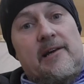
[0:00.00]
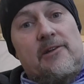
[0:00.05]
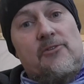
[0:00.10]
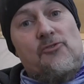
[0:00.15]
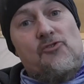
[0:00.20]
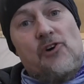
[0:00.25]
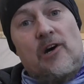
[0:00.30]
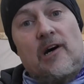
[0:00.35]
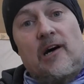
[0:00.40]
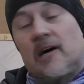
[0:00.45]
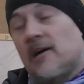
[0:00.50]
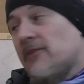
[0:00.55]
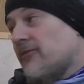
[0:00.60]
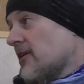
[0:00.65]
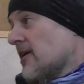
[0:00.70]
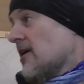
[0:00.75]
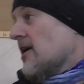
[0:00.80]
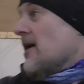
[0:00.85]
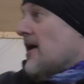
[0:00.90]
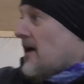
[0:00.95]
of the drive
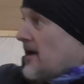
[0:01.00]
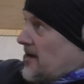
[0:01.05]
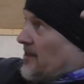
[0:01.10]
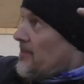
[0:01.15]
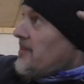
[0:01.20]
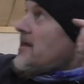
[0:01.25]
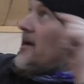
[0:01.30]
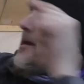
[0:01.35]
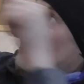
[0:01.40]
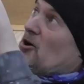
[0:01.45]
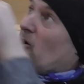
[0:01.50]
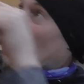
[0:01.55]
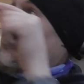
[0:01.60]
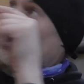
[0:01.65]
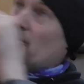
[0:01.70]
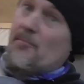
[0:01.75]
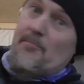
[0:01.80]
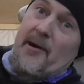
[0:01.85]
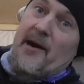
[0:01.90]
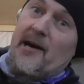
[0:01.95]
in the
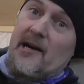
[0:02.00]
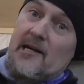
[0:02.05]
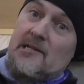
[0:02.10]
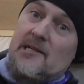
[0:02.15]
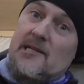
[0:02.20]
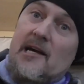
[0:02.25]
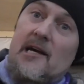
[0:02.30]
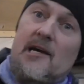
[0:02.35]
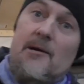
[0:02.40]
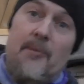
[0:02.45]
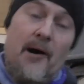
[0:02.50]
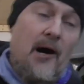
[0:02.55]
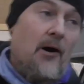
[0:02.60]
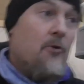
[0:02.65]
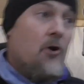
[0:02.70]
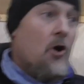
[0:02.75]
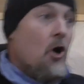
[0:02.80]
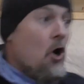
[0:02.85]
other big gazebo,